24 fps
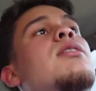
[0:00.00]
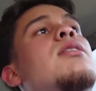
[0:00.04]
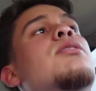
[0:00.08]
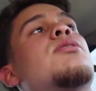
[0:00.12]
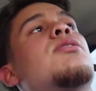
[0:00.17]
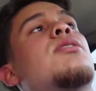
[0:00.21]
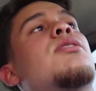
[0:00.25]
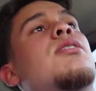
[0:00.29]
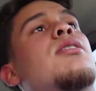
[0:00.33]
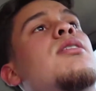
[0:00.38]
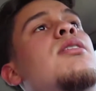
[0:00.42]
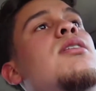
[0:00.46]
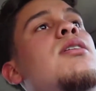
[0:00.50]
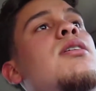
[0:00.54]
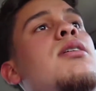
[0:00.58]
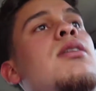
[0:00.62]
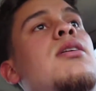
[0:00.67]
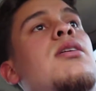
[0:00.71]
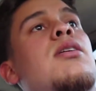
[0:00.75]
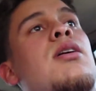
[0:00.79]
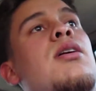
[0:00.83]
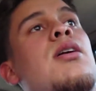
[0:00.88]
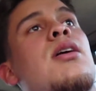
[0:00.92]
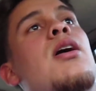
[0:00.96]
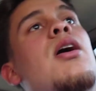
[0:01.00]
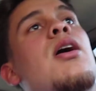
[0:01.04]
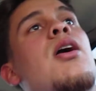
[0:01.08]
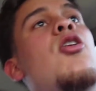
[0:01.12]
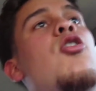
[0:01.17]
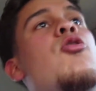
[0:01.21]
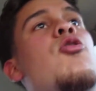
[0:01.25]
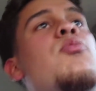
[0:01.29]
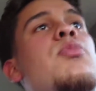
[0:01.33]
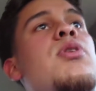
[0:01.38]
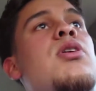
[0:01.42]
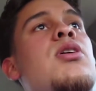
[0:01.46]
to
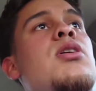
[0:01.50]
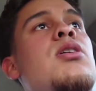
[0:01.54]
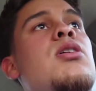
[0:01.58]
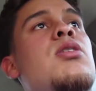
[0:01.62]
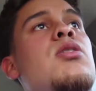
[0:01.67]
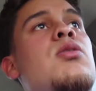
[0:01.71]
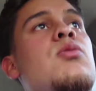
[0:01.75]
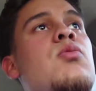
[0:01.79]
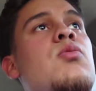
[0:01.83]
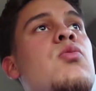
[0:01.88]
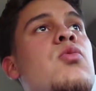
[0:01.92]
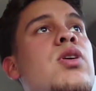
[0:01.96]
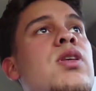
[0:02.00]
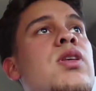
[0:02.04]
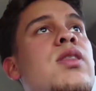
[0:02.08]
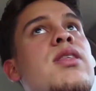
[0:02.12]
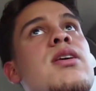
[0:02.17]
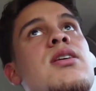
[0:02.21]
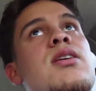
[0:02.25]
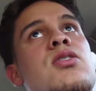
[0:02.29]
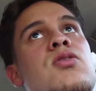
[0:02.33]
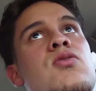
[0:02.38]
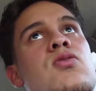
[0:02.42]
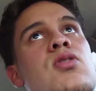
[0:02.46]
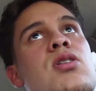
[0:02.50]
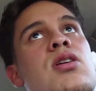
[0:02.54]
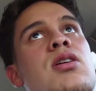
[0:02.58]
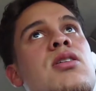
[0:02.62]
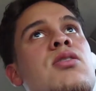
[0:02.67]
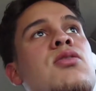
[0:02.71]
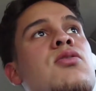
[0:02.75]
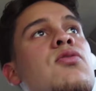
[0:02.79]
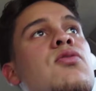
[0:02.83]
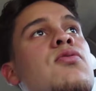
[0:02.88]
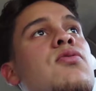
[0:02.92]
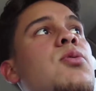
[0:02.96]
help me with this
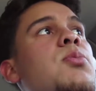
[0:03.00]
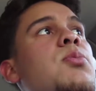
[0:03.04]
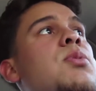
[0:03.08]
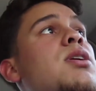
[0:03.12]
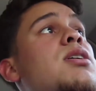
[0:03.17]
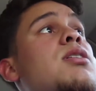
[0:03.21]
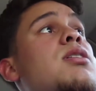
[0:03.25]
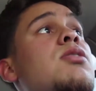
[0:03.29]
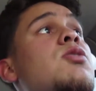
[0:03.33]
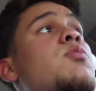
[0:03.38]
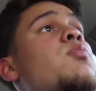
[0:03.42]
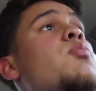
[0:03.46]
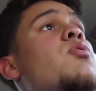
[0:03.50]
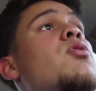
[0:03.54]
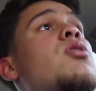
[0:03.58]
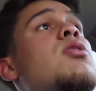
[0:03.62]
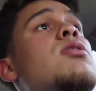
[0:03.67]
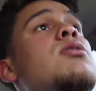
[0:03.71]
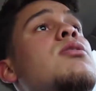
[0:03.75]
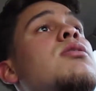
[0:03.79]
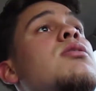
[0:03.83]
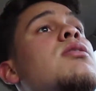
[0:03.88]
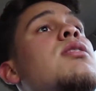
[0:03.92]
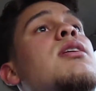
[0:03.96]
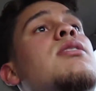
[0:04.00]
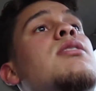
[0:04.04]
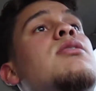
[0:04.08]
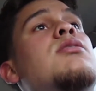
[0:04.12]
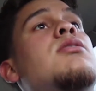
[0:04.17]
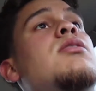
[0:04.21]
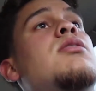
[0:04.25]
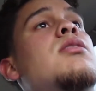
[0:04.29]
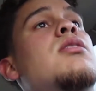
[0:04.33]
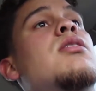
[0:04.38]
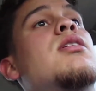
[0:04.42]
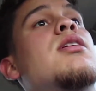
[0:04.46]
grind. You feel me? Because sports, that
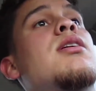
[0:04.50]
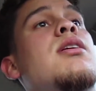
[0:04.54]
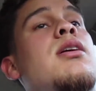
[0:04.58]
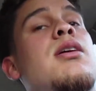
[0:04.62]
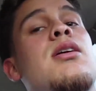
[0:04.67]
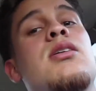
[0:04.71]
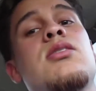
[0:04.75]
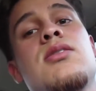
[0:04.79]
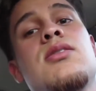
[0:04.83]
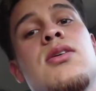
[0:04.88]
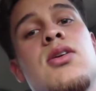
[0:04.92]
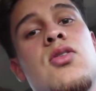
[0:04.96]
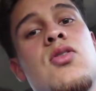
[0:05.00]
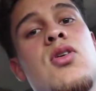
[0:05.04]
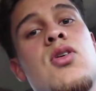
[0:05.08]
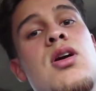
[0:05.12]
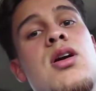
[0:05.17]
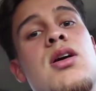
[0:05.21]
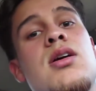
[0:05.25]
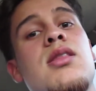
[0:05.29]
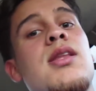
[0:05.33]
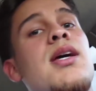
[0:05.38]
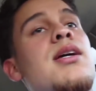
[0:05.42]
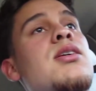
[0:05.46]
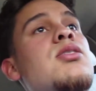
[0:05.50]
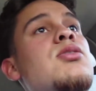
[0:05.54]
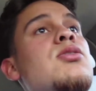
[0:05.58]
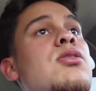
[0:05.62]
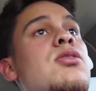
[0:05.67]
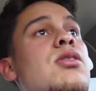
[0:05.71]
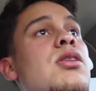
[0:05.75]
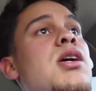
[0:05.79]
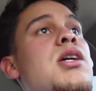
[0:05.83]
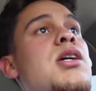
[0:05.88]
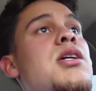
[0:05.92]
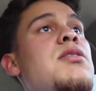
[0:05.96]
shit, it's a grind. That's
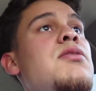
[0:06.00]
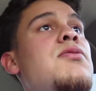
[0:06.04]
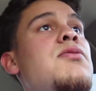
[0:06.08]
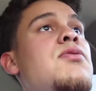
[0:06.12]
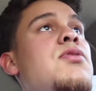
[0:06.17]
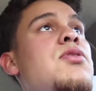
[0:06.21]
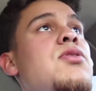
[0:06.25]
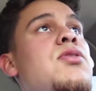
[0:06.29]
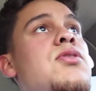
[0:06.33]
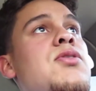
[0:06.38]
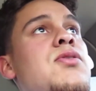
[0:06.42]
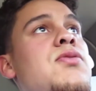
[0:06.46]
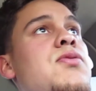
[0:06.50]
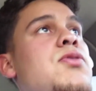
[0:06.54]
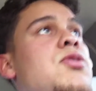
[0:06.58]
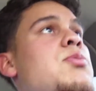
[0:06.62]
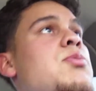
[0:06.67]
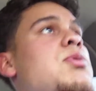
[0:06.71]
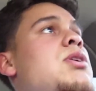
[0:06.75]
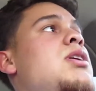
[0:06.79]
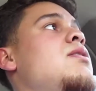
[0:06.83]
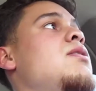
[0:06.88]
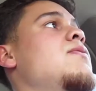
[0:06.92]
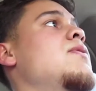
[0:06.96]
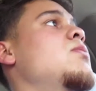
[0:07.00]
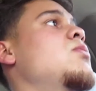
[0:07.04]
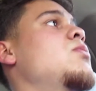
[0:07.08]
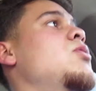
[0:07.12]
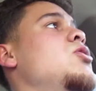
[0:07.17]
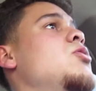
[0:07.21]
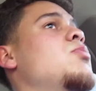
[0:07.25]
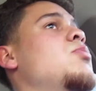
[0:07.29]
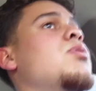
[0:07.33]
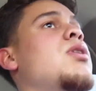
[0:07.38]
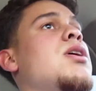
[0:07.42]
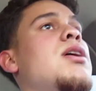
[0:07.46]
your life. You feel me? Even when
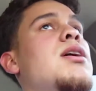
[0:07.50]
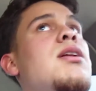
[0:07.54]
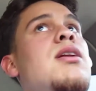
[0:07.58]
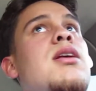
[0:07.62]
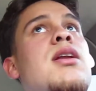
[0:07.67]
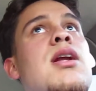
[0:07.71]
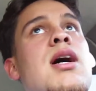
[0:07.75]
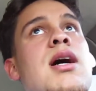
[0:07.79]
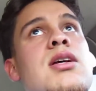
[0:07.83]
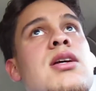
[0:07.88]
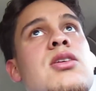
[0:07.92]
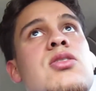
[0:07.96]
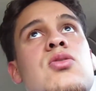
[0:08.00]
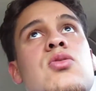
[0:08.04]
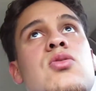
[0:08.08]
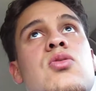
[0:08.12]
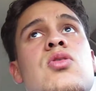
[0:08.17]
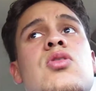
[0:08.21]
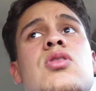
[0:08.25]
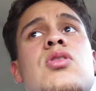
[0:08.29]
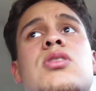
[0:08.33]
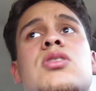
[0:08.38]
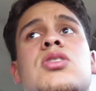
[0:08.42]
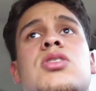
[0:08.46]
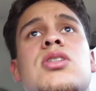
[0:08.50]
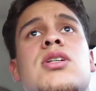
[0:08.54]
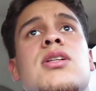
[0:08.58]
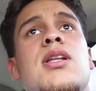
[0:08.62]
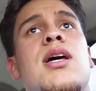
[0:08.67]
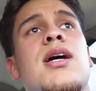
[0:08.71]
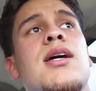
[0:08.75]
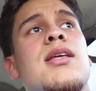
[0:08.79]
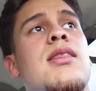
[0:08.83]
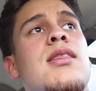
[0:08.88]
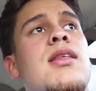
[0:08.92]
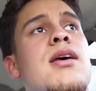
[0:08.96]
you're playing in high school and shit
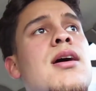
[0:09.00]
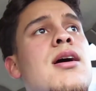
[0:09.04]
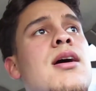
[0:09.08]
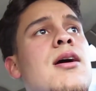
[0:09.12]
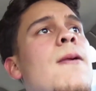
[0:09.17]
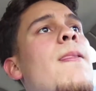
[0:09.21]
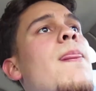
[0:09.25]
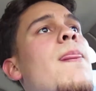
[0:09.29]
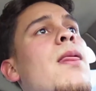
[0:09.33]
like that,